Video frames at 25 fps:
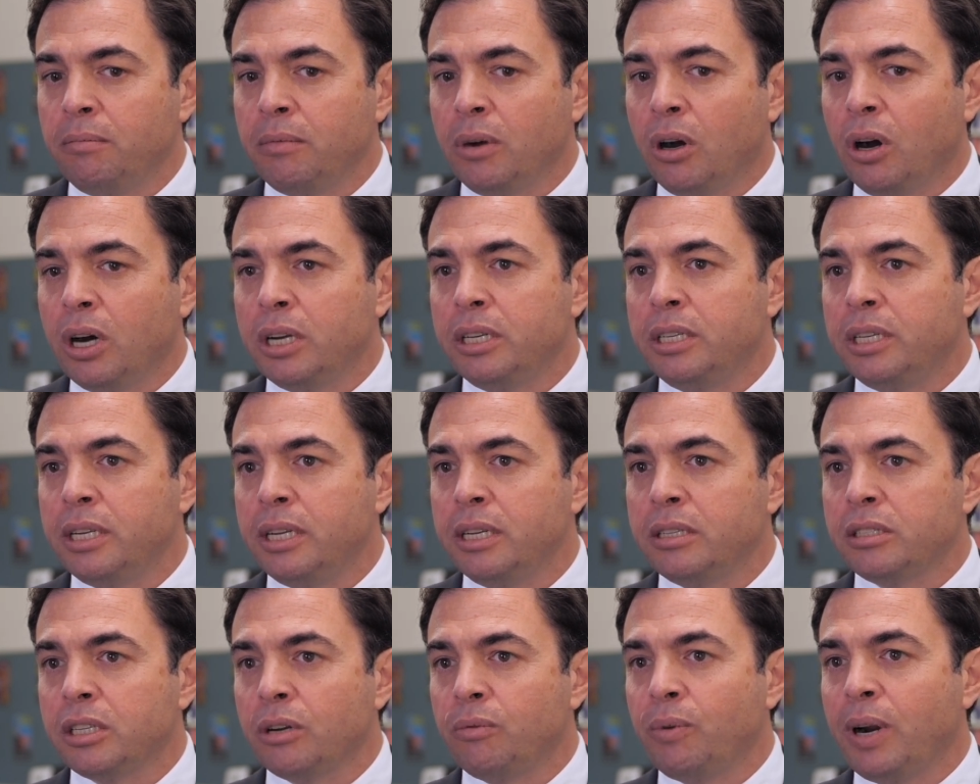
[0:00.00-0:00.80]

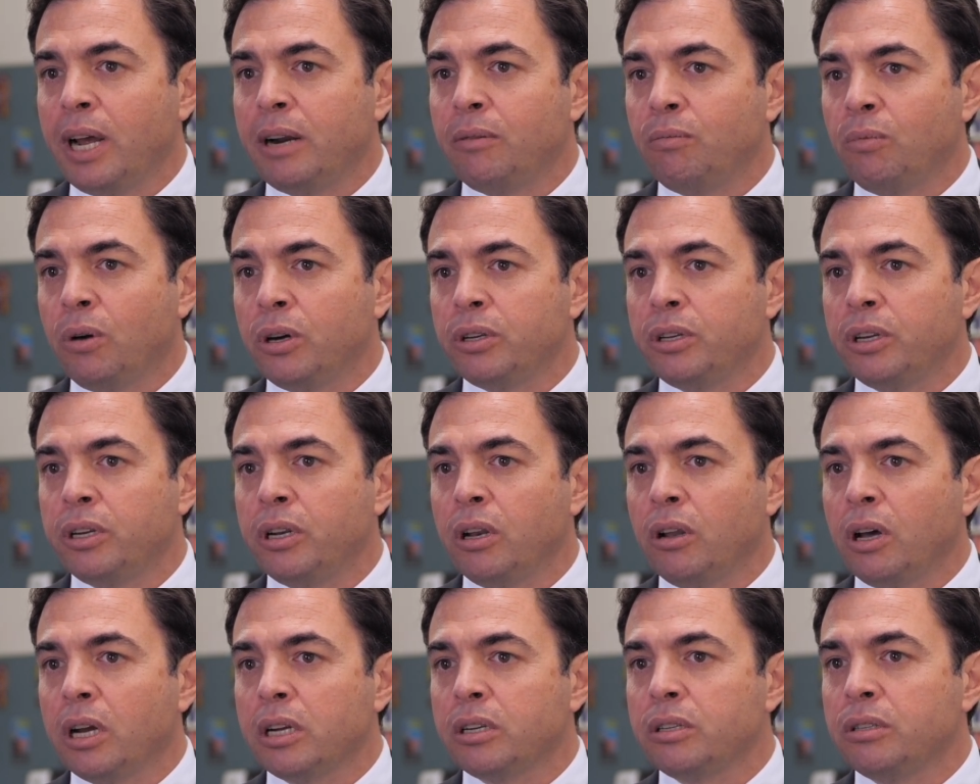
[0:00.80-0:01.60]
ideas around what you'd
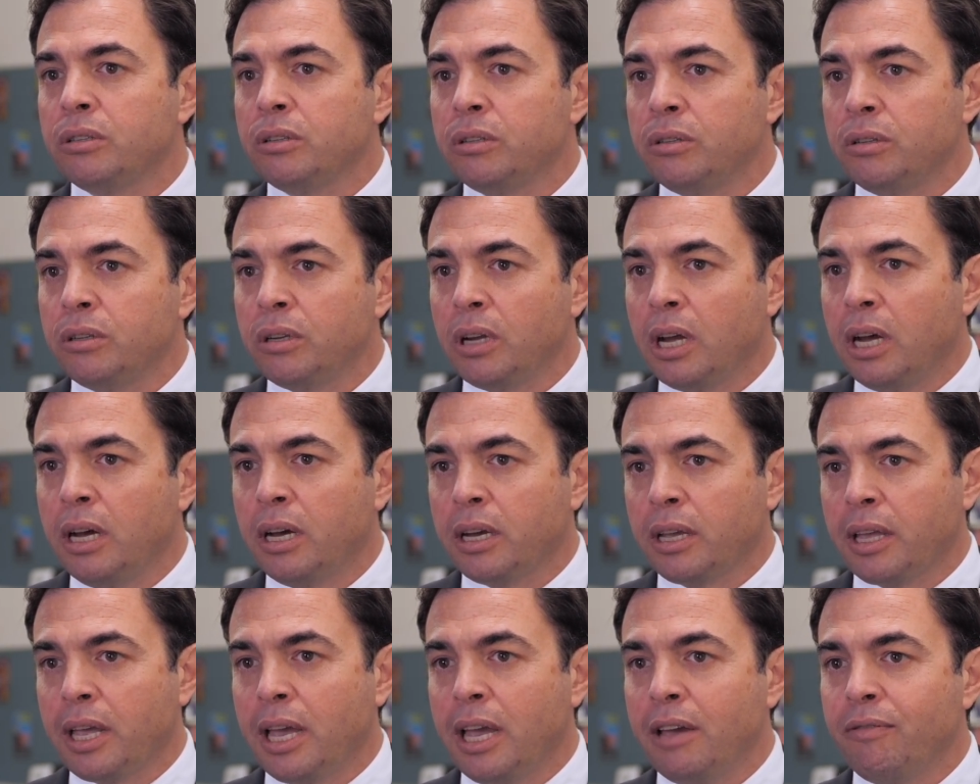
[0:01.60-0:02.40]
like to
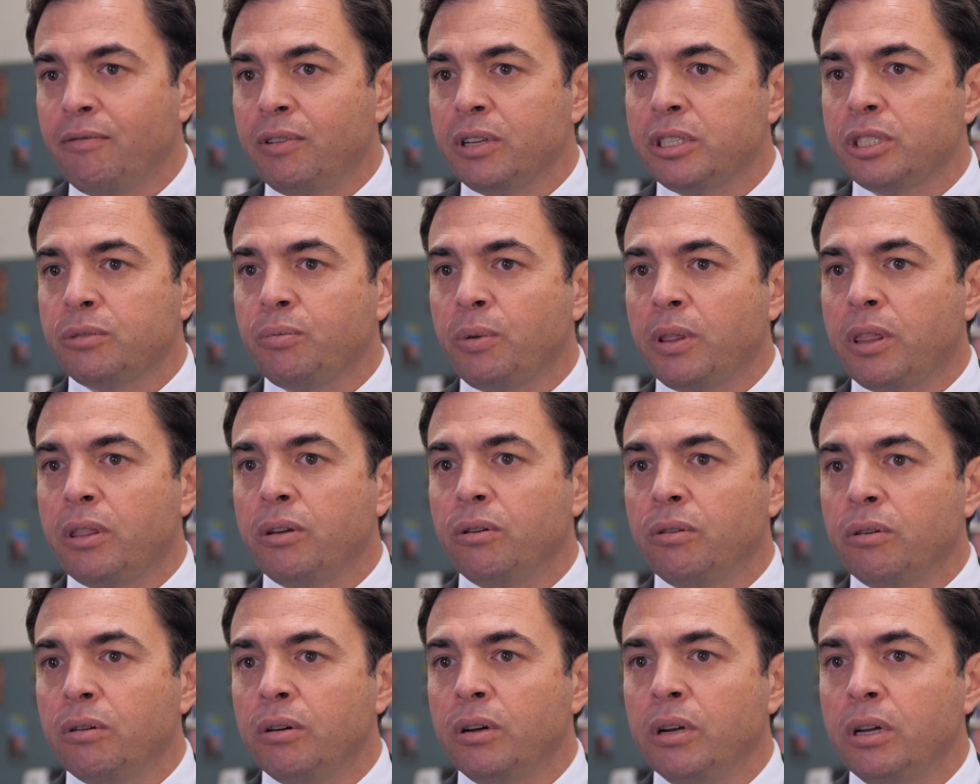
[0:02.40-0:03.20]
canvass with
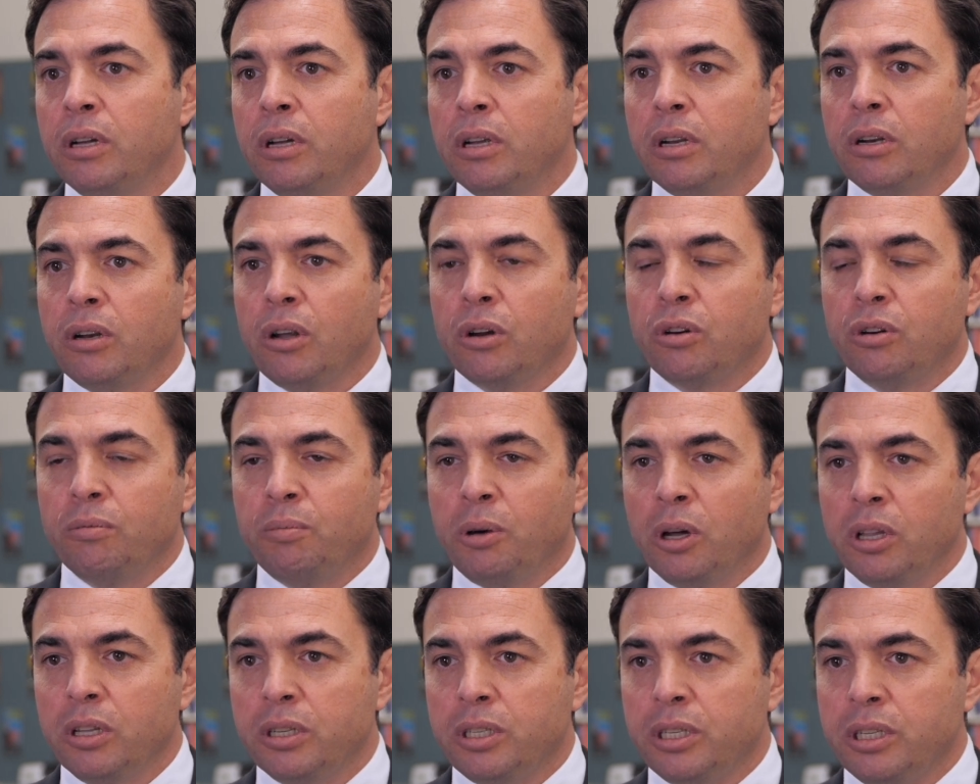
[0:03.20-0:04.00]
your local
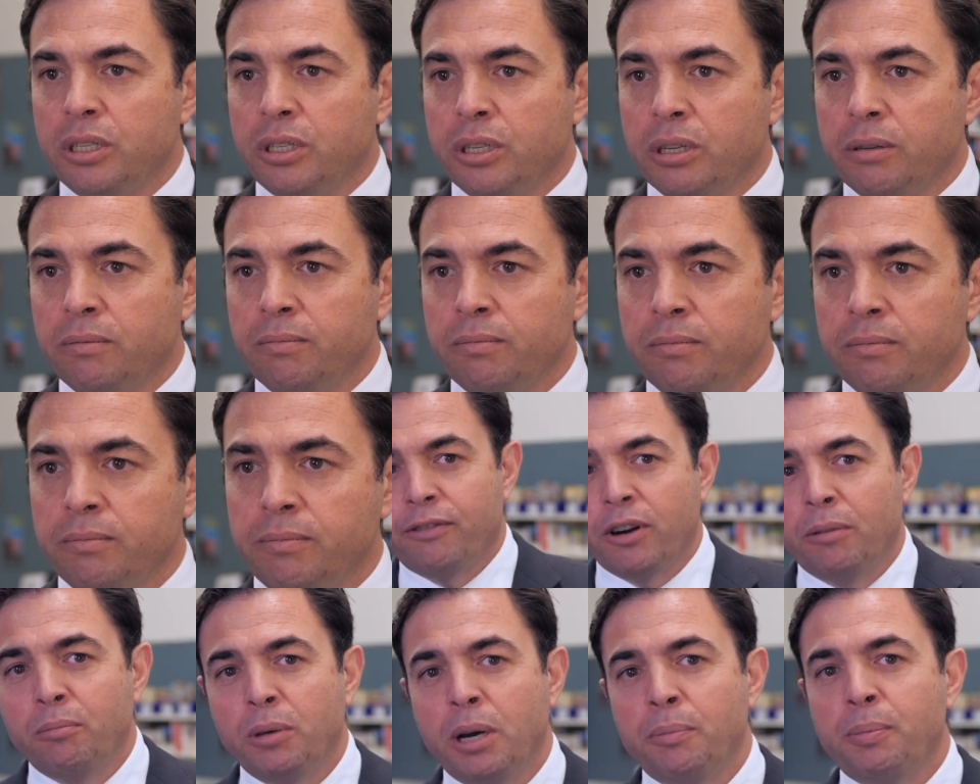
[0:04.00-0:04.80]
politician.
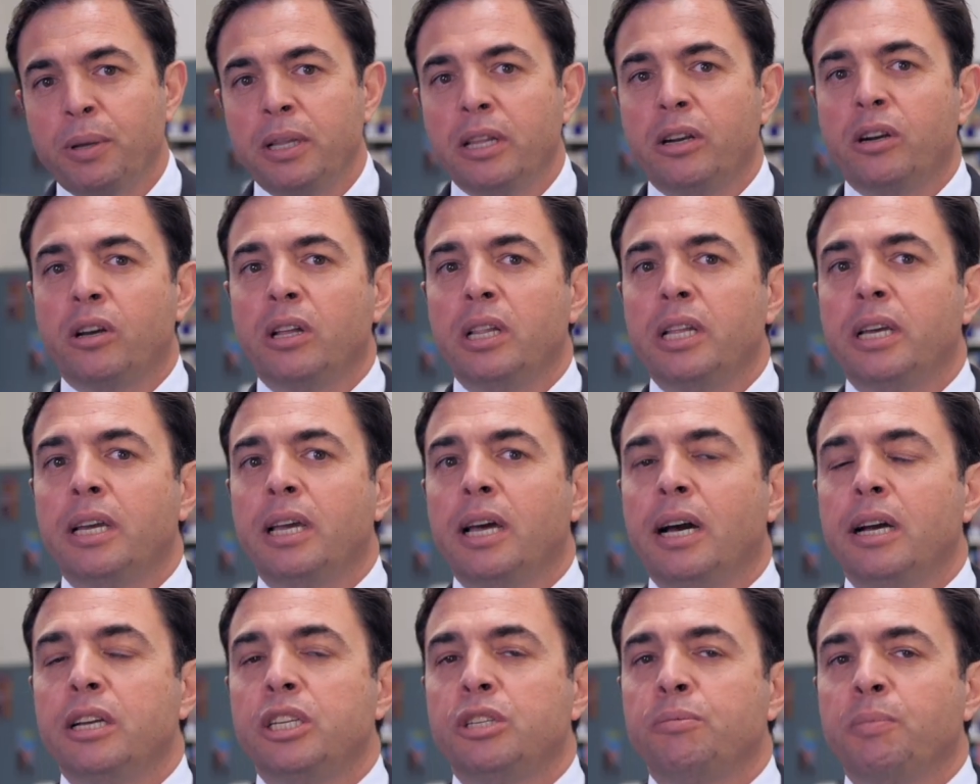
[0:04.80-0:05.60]
From my political
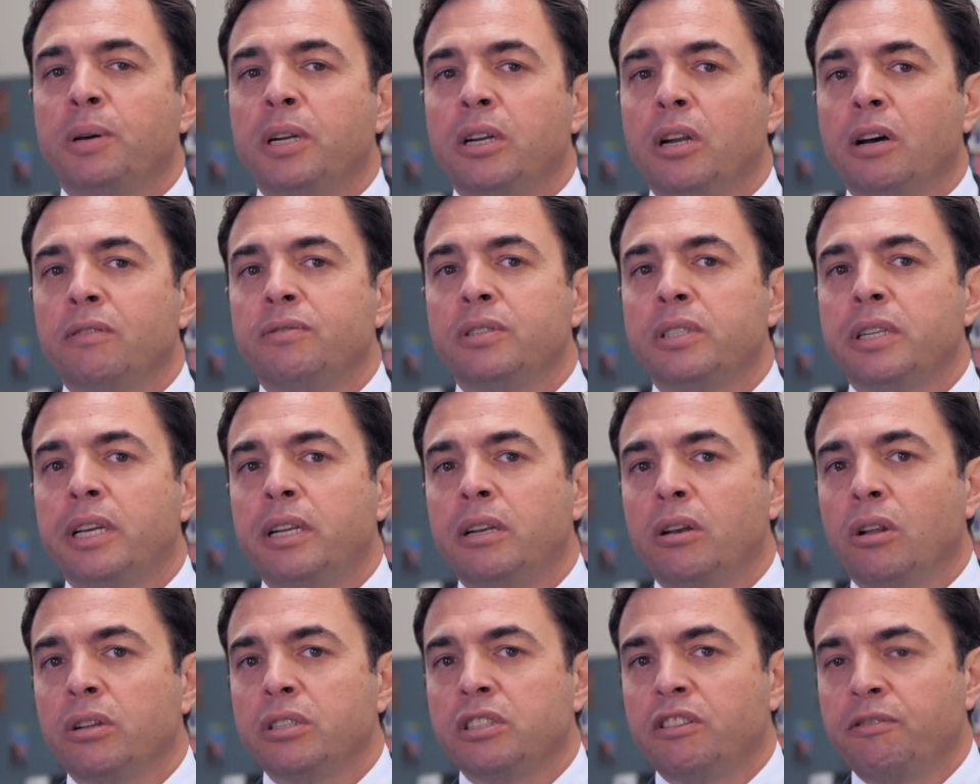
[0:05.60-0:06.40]
engagement, I've
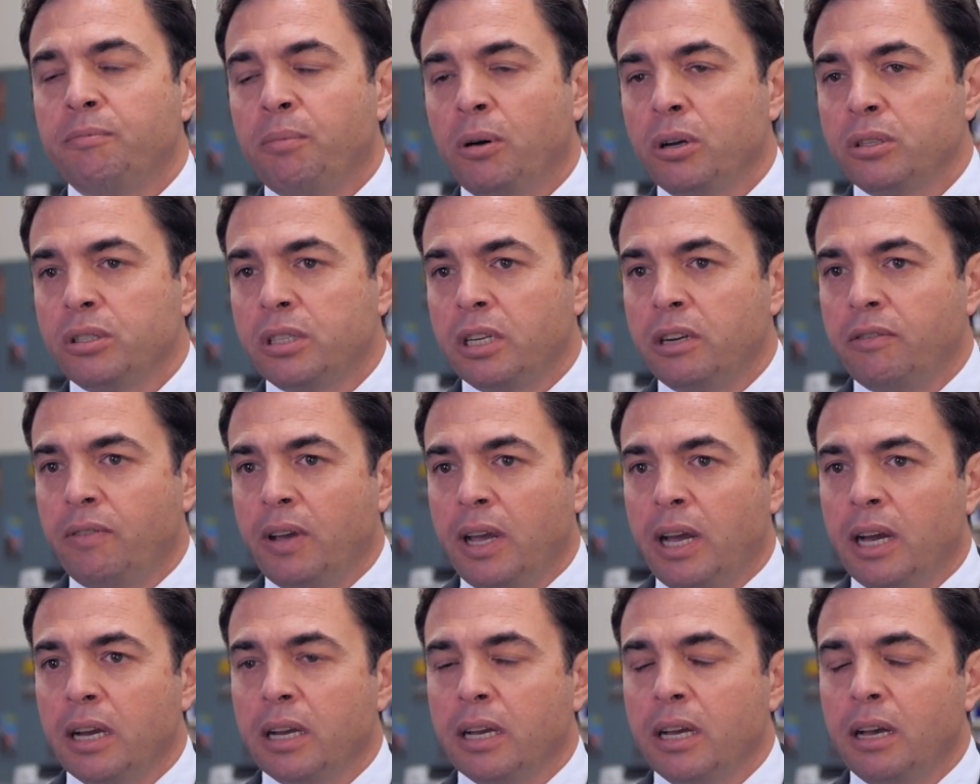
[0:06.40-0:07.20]
seen lots of positive
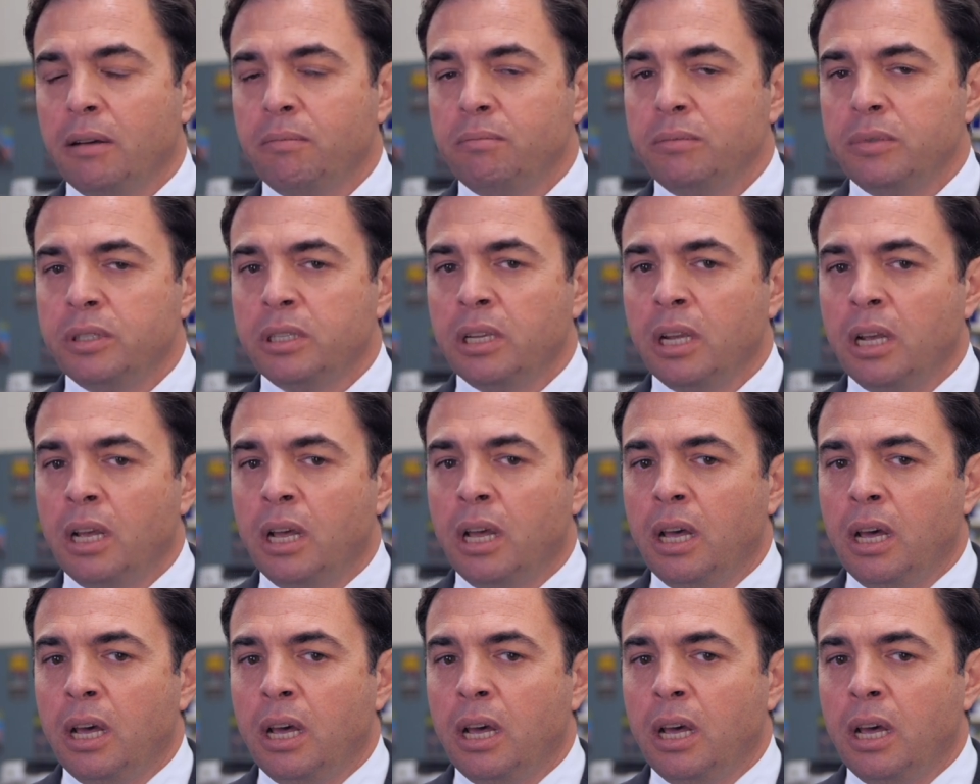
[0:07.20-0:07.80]
outcomes.